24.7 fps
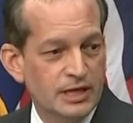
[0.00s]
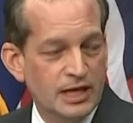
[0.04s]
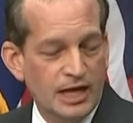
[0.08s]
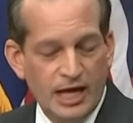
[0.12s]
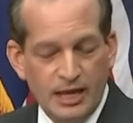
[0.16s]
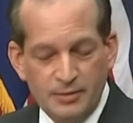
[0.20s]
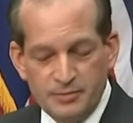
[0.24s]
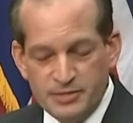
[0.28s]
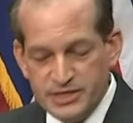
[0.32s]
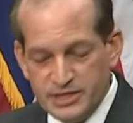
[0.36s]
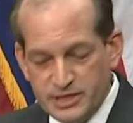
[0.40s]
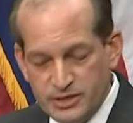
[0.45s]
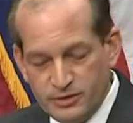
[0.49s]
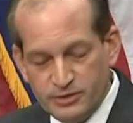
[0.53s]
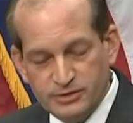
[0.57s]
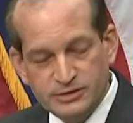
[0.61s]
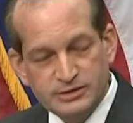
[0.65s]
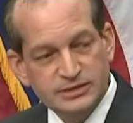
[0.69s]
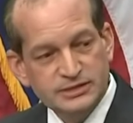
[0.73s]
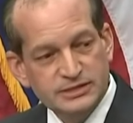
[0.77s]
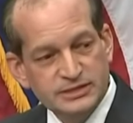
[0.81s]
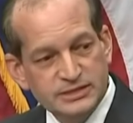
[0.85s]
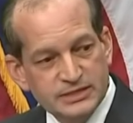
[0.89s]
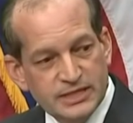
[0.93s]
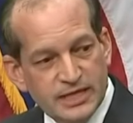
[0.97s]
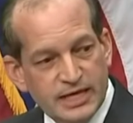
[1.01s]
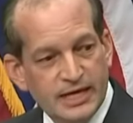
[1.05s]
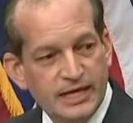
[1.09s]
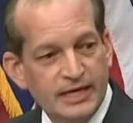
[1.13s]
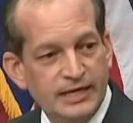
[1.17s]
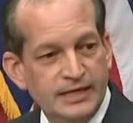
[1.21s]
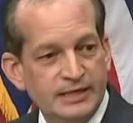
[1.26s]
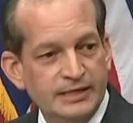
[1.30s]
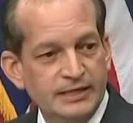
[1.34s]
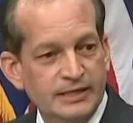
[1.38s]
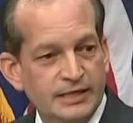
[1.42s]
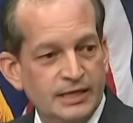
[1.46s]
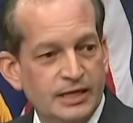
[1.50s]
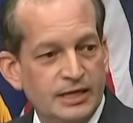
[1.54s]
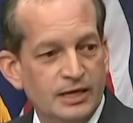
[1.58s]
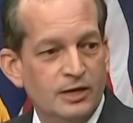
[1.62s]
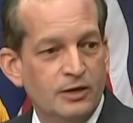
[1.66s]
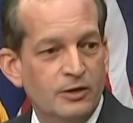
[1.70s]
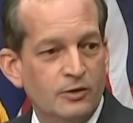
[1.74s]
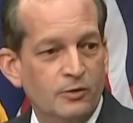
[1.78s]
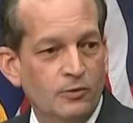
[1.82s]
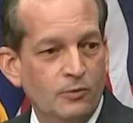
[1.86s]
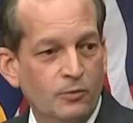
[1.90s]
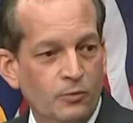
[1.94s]
I'm here to say
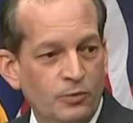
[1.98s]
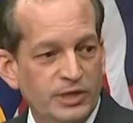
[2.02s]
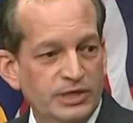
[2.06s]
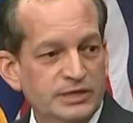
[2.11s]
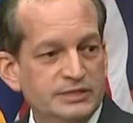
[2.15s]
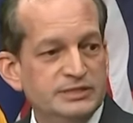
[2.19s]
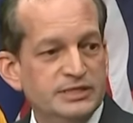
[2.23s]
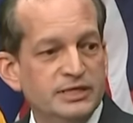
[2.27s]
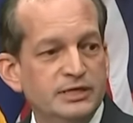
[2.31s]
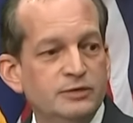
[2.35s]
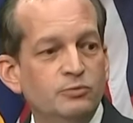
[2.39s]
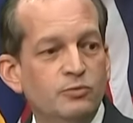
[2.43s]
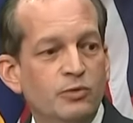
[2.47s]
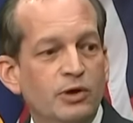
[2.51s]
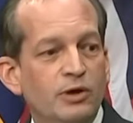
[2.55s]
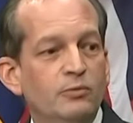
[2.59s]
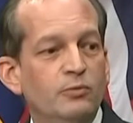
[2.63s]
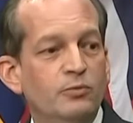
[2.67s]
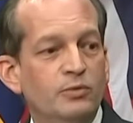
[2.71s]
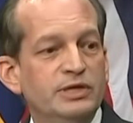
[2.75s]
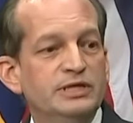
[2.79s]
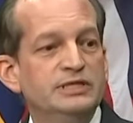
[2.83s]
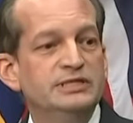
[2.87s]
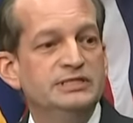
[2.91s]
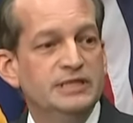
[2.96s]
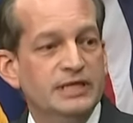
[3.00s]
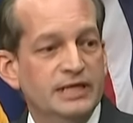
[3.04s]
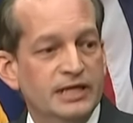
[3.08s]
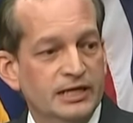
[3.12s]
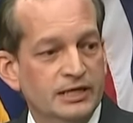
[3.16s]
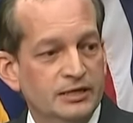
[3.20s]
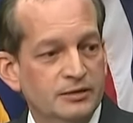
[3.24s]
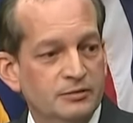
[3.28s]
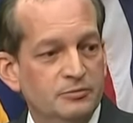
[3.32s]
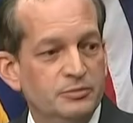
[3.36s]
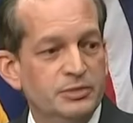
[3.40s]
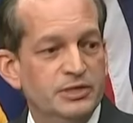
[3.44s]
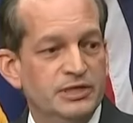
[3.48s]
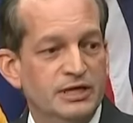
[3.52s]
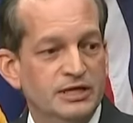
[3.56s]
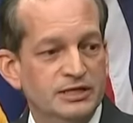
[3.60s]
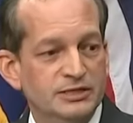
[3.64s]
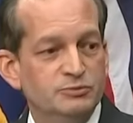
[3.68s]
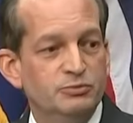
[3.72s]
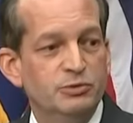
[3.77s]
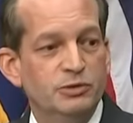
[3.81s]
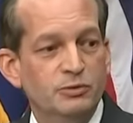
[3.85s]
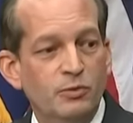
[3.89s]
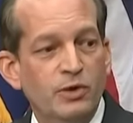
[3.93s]
we did what we did
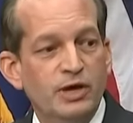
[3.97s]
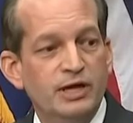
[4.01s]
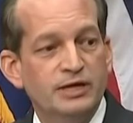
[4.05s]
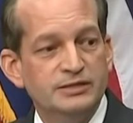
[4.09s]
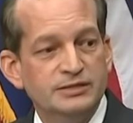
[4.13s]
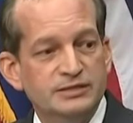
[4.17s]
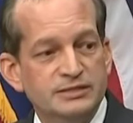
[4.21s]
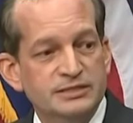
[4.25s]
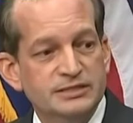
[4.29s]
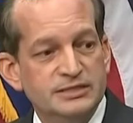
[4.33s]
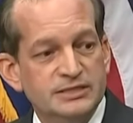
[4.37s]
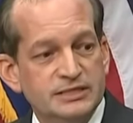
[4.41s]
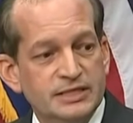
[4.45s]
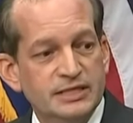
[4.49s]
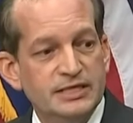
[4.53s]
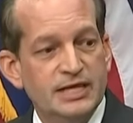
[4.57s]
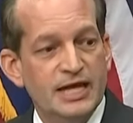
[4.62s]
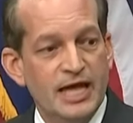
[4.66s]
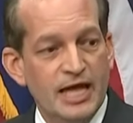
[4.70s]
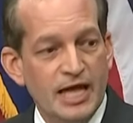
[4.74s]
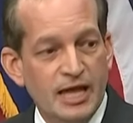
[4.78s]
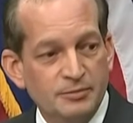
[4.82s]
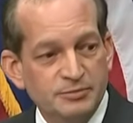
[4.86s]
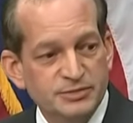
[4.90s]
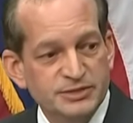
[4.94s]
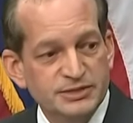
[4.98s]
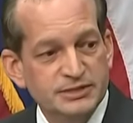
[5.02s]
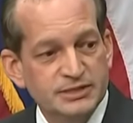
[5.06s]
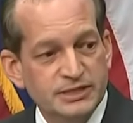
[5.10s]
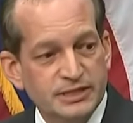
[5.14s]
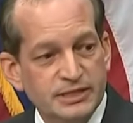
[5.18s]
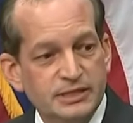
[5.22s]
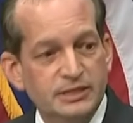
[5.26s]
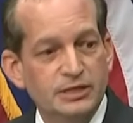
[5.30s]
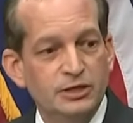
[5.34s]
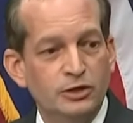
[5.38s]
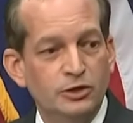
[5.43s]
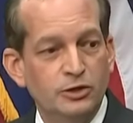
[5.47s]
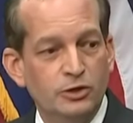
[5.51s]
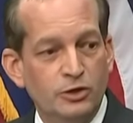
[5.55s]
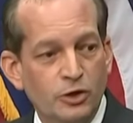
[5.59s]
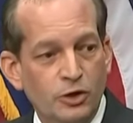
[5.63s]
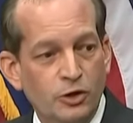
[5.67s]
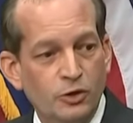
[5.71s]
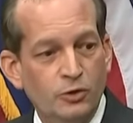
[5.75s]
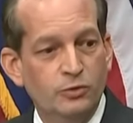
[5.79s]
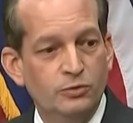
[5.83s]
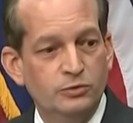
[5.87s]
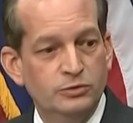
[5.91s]
because we wanted to see Epstein
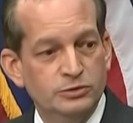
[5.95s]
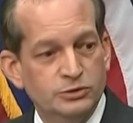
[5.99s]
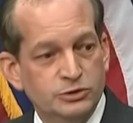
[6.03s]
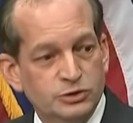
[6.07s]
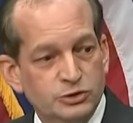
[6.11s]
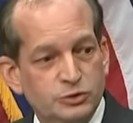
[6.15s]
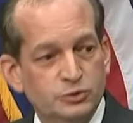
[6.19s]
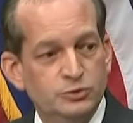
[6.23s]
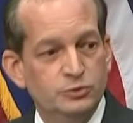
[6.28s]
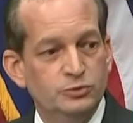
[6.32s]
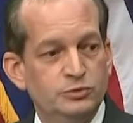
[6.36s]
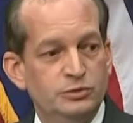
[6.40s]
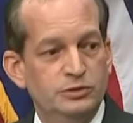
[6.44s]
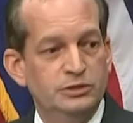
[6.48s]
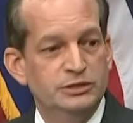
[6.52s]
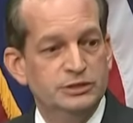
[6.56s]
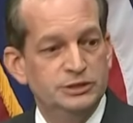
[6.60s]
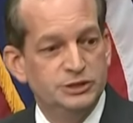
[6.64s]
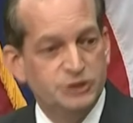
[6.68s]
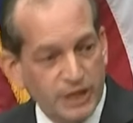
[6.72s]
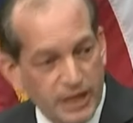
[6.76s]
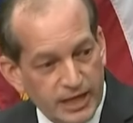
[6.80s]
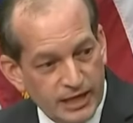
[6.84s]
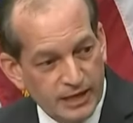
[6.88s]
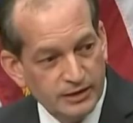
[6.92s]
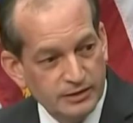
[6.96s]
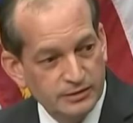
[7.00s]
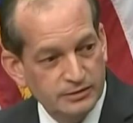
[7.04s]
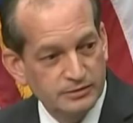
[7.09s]
go to jail.